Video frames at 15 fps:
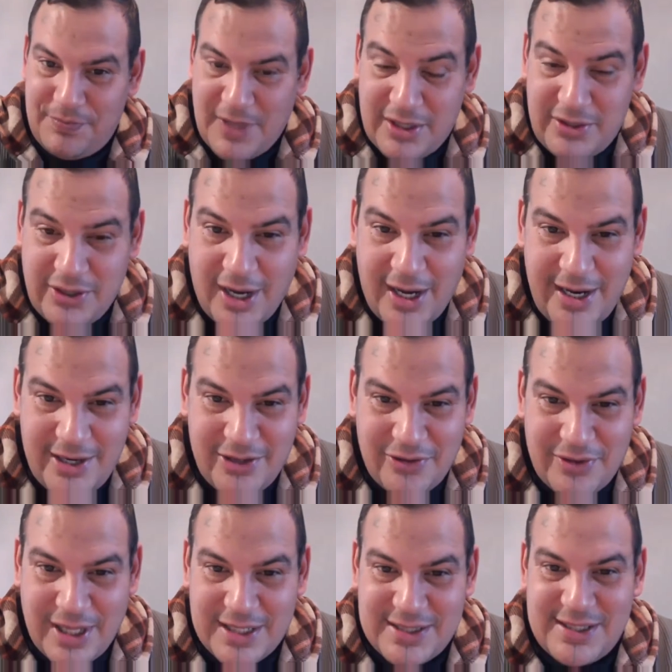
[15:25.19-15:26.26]
a title
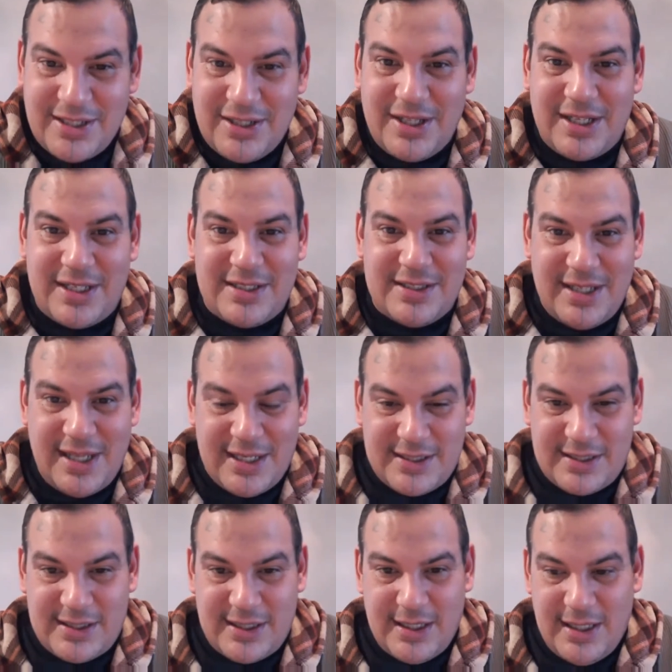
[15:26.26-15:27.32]
that still
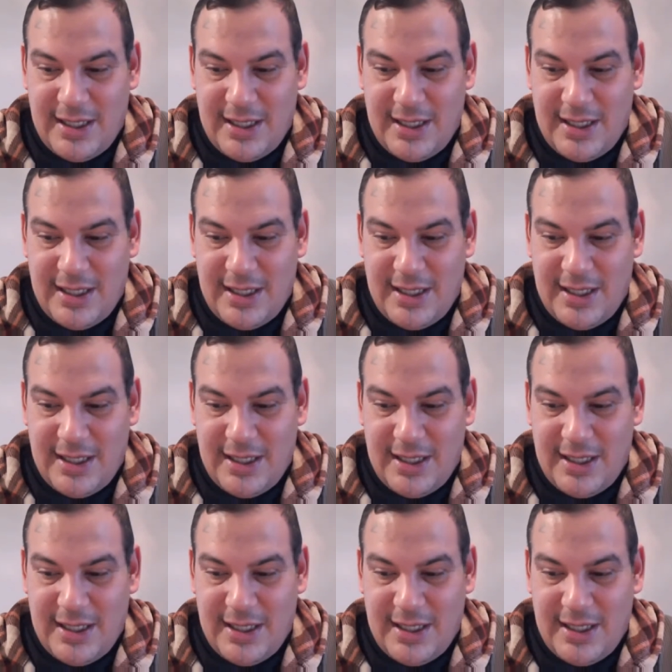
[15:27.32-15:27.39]
exists